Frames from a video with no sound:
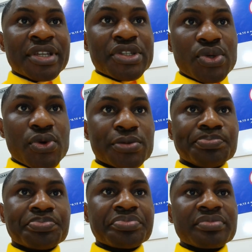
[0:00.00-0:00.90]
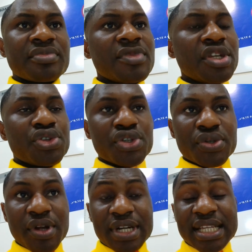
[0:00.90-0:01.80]
So you
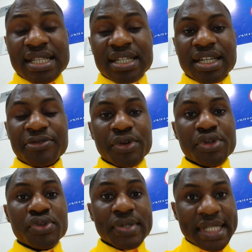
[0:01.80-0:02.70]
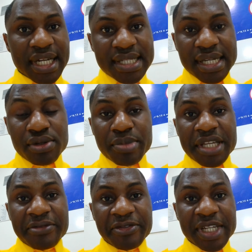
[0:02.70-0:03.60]
should understand that for you to seek asylum
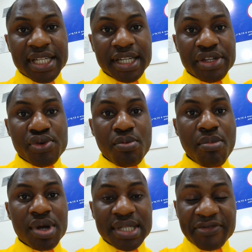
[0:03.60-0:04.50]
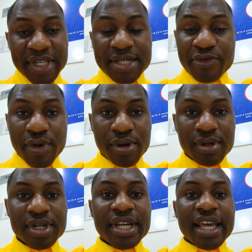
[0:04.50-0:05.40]
in Finland, you must first of
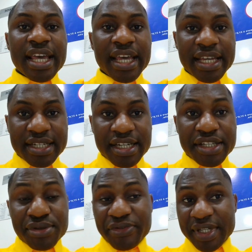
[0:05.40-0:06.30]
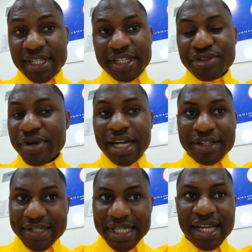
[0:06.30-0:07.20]
all enter into Finland. You
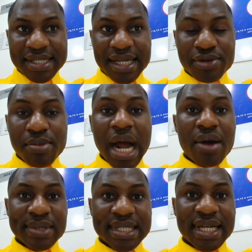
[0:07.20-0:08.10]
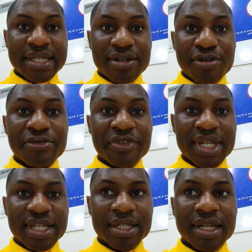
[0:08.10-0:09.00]
cannot seek asylum outside of
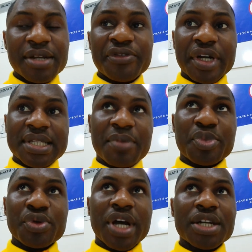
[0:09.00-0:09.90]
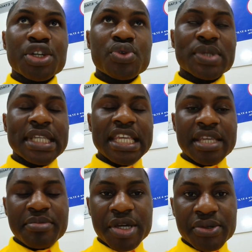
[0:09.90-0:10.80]
Finland. For example, you cannot use
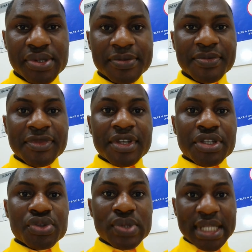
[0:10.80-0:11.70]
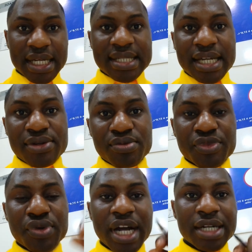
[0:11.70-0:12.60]
emails to seek asylum.
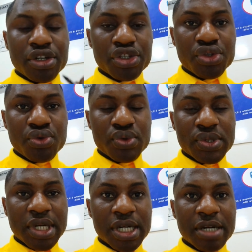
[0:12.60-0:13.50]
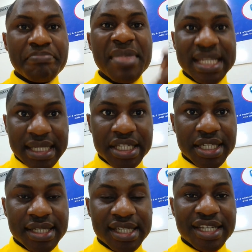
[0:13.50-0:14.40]
You cannot use uh,
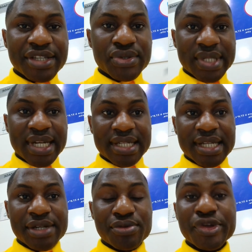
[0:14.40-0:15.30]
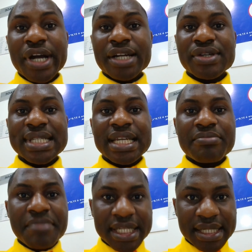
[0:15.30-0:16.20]
messages to seek asylum. You cannot
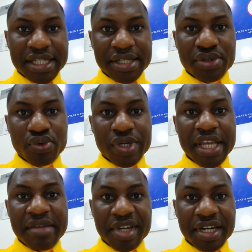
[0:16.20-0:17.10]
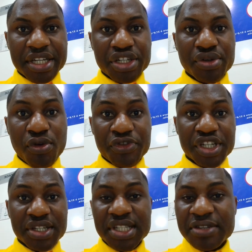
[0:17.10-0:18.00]
send messages to the immigration
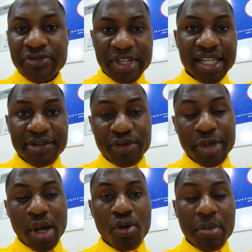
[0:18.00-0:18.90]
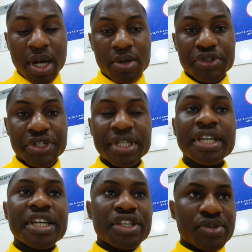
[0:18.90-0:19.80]
officials in Finland from your home country
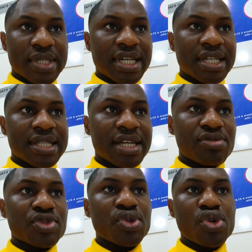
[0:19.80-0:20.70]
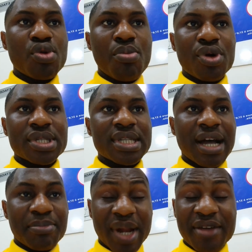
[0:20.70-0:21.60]
to seek asylum. So you must
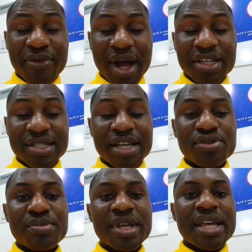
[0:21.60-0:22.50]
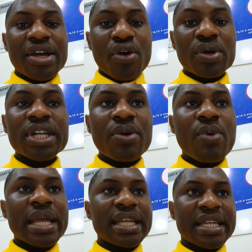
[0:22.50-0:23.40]
apply for asylum only
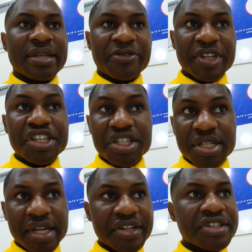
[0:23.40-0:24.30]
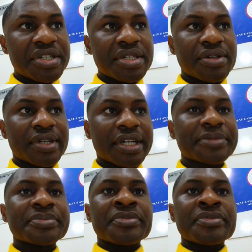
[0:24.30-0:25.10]
when in the Finnish territory, all right?